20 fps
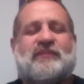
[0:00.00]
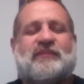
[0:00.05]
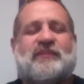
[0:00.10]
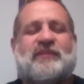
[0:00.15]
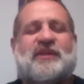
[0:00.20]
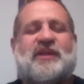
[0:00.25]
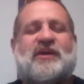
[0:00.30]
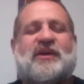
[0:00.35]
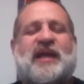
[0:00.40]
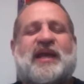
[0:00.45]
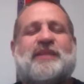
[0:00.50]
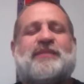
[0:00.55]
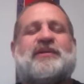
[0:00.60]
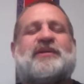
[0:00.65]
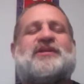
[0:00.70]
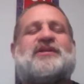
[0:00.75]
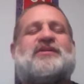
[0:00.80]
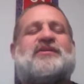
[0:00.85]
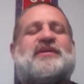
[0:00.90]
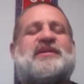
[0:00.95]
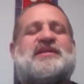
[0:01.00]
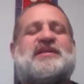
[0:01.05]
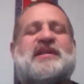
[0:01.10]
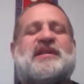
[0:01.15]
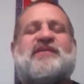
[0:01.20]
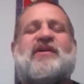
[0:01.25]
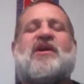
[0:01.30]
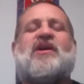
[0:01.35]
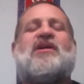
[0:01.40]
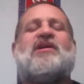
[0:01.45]
And they're able to
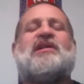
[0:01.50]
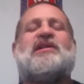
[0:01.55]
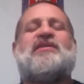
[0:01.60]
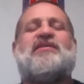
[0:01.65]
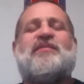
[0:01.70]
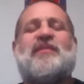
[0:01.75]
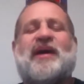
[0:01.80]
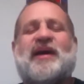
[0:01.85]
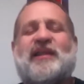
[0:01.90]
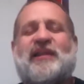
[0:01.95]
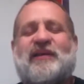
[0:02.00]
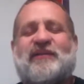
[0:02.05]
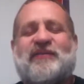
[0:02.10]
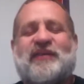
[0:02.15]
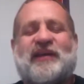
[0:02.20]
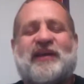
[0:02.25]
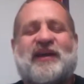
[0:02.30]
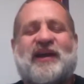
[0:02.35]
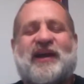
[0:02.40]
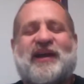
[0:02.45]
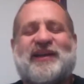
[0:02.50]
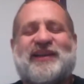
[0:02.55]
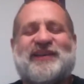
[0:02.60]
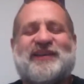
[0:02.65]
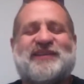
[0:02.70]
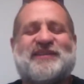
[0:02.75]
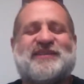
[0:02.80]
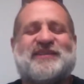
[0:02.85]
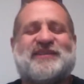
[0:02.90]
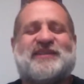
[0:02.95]
receive all of my loving
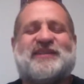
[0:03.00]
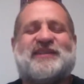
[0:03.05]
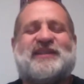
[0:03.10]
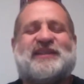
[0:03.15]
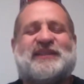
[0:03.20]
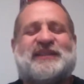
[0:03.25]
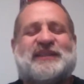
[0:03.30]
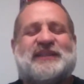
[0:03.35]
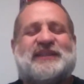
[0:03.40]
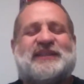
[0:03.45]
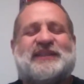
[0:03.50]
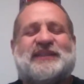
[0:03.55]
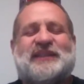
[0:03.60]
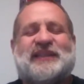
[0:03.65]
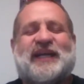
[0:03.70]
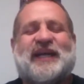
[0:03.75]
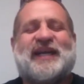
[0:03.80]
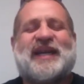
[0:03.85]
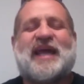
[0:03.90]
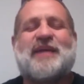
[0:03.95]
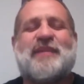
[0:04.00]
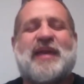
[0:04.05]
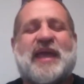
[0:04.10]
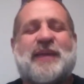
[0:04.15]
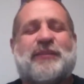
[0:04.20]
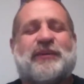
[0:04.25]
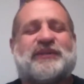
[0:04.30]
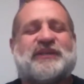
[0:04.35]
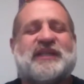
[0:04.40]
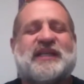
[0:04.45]
kindness, and I'm
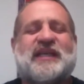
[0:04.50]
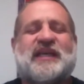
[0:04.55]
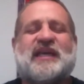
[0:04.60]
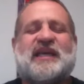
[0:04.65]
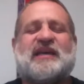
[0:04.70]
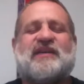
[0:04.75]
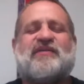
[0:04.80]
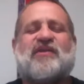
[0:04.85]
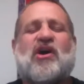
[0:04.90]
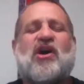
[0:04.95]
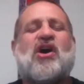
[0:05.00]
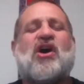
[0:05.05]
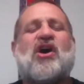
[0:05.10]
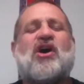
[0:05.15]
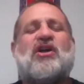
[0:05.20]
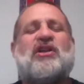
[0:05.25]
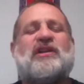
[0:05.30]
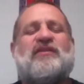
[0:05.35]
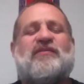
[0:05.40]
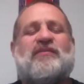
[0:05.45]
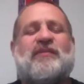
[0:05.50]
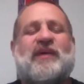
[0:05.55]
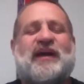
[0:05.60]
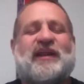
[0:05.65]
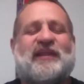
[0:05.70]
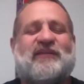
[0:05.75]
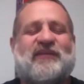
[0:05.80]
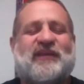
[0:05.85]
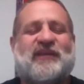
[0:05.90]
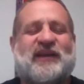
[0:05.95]
able to give all of my
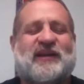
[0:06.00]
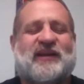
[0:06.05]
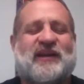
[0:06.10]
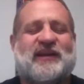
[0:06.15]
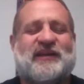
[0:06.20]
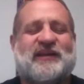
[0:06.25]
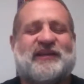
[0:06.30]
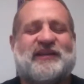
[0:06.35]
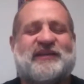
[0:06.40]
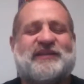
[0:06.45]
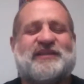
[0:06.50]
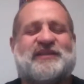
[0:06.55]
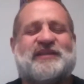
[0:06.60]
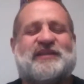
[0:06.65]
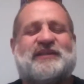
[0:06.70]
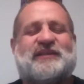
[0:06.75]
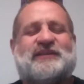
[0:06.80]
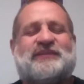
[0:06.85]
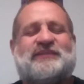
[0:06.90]
loving kindness